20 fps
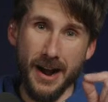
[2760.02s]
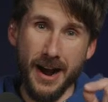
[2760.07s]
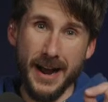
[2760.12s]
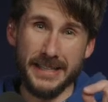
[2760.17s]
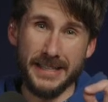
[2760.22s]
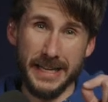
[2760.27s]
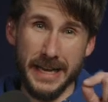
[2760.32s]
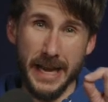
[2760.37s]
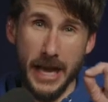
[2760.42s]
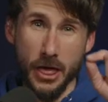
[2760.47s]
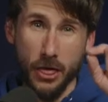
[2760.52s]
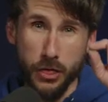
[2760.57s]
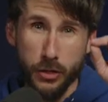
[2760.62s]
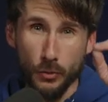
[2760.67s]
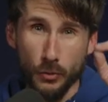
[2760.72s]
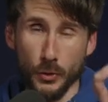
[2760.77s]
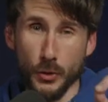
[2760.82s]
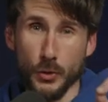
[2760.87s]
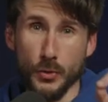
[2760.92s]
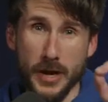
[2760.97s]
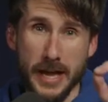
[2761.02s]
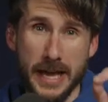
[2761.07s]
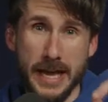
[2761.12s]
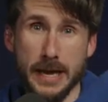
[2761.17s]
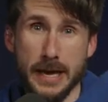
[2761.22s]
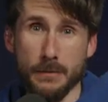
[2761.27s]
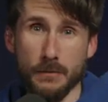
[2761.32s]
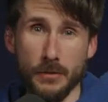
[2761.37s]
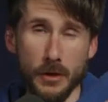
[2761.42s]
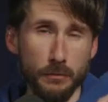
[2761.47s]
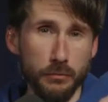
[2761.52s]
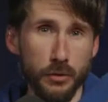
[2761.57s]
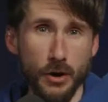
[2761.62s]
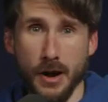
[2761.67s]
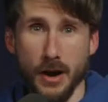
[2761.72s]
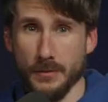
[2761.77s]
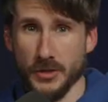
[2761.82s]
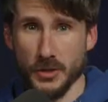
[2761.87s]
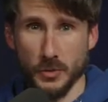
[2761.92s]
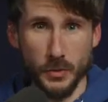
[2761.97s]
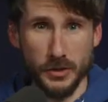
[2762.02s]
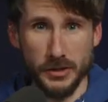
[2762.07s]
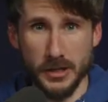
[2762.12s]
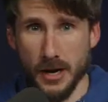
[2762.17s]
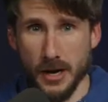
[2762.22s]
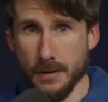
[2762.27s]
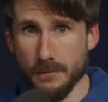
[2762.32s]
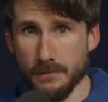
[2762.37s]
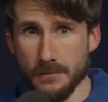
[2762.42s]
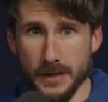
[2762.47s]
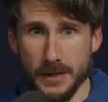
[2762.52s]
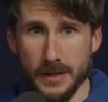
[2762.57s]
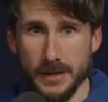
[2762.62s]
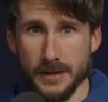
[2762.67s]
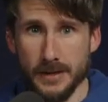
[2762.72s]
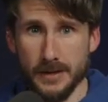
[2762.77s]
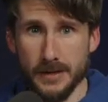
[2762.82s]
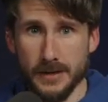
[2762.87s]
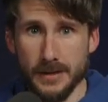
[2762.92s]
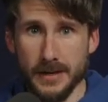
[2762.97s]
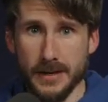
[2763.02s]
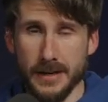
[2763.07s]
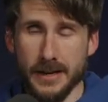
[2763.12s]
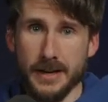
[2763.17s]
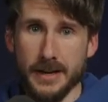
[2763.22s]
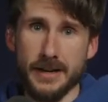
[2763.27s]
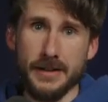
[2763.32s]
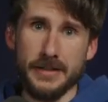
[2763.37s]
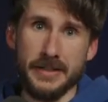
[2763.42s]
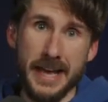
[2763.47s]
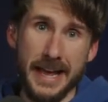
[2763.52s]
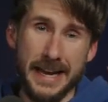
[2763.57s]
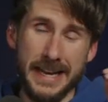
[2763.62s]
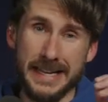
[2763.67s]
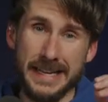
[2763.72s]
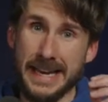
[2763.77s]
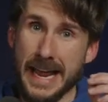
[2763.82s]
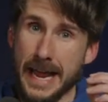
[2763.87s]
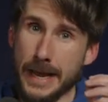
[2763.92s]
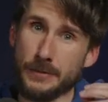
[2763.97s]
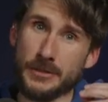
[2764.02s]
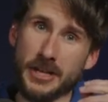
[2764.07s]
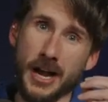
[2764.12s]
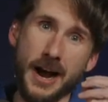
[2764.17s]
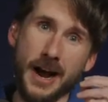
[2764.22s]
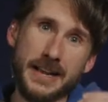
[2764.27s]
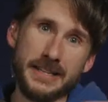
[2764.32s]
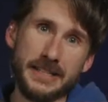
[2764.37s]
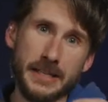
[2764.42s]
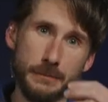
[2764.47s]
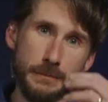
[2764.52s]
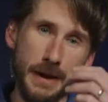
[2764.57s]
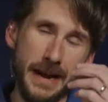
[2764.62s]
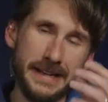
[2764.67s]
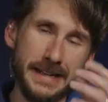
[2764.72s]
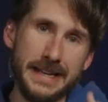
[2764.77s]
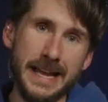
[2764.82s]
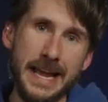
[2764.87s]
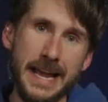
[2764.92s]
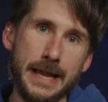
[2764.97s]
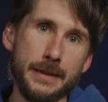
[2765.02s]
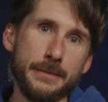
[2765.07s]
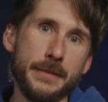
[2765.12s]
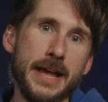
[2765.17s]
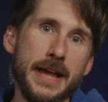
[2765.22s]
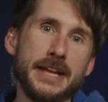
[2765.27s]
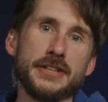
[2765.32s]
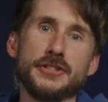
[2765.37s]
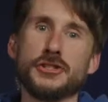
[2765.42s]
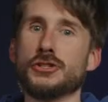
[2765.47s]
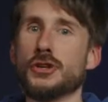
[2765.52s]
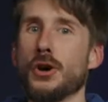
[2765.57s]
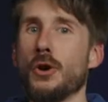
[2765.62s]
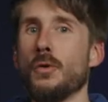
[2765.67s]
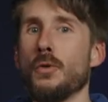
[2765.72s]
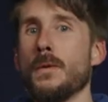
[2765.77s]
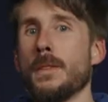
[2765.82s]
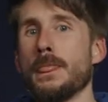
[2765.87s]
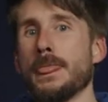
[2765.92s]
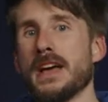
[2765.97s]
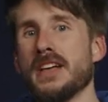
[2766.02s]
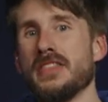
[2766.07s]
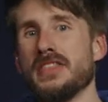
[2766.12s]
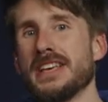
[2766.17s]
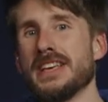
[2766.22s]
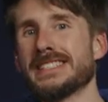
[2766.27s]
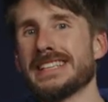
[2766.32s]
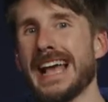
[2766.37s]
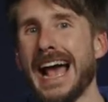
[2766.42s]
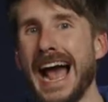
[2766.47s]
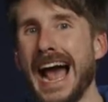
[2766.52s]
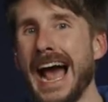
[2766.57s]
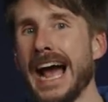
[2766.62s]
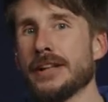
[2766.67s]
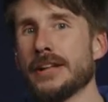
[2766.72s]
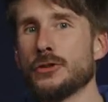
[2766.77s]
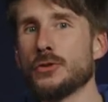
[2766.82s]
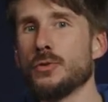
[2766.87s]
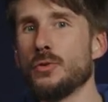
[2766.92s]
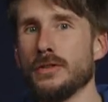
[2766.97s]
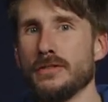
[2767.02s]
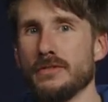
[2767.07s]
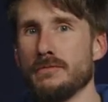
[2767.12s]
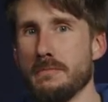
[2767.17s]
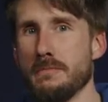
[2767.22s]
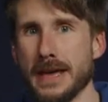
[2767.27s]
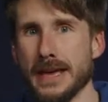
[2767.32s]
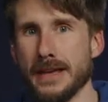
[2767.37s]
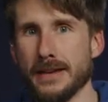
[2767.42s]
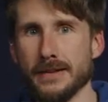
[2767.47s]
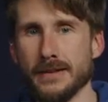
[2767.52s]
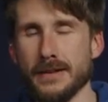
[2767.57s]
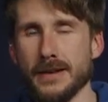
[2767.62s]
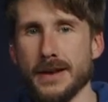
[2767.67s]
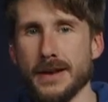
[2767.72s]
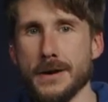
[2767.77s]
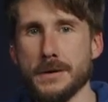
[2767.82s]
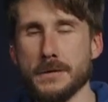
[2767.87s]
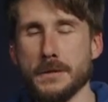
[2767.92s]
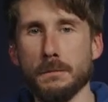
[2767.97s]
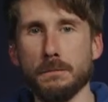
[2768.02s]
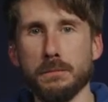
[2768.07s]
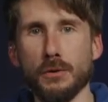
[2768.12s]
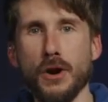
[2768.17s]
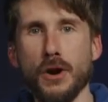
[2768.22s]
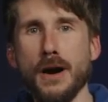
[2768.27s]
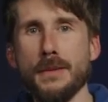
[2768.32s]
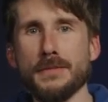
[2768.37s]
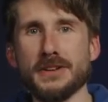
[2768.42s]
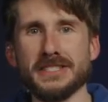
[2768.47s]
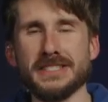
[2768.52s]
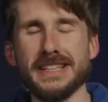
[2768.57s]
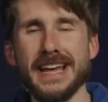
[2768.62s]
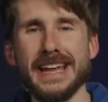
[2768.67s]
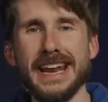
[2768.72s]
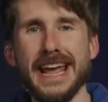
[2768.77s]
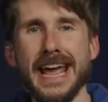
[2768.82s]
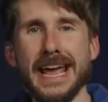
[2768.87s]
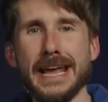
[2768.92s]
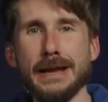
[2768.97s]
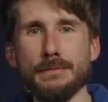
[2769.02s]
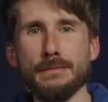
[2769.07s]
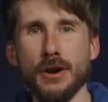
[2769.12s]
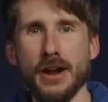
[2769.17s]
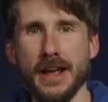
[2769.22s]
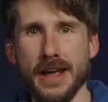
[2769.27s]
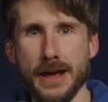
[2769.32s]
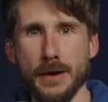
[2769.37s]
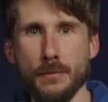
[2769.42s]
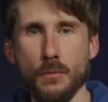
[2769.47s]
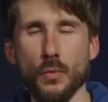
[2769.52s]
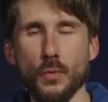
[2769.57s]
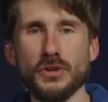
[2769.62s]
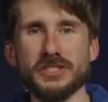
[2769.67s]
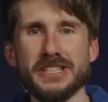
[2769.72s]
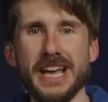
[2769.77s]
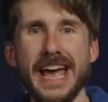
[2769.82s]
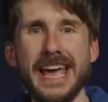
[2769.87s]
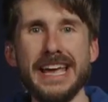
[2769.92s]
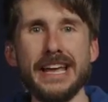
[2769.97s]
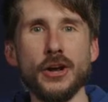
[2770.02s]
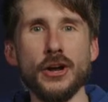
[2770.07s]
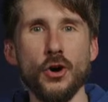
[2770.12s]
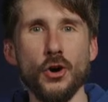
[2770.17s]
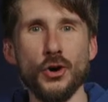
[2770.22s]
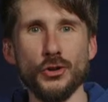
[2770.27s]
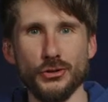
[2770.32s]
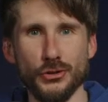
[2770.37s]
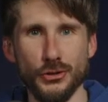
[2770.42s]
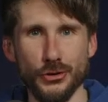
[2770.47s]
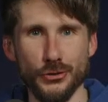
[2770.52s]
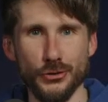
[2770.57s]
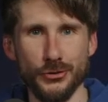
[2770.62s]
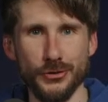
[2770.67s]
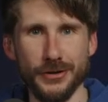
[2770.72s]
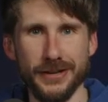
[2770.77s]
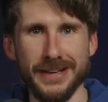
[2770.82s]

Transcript: Isaac, and through him the promise would come that he names Isaac by name. And so this had to have been the promise that Abraham was hanging on to,